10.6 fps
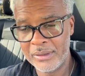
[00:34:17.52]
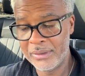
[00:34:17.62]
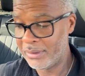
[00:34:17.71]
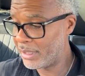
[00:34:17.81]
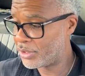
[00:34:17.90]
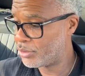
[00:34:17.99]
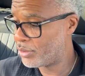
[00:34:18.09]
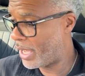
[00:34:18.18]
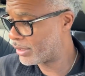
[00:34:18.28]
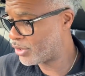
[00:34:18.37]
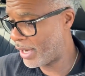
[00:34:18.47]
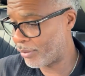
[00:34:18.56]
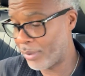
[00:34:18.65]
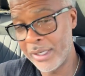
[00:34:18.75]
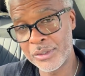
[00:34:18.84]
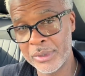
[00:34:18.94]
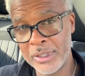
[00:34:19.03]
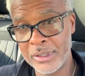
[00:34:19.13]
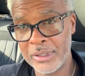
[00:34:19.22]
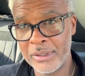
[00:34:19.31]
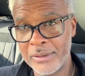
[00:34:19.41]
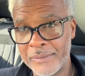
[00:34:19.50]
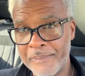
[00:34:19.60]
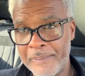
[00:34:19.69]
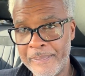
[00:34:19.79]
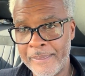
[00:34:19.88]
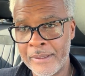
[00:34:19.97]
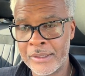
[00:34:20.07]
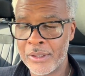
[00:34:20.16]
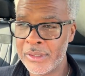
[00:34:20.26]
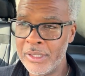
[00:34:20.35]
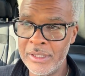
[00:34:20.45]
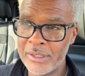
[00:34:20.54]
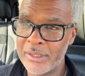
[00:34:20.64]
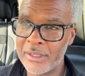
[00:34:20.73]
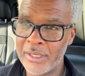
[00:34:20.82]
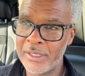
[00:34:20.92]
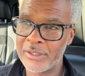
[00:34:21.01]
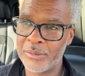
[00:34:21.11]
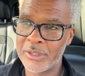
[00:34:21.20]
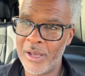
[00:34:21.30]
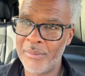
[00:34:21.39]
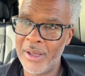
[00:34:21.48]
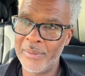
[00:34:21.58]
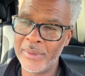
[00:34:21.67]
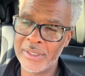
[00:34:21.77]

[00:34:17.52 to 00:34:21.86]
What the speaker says: that you got to try to race with? So these are the things that I'm talking about.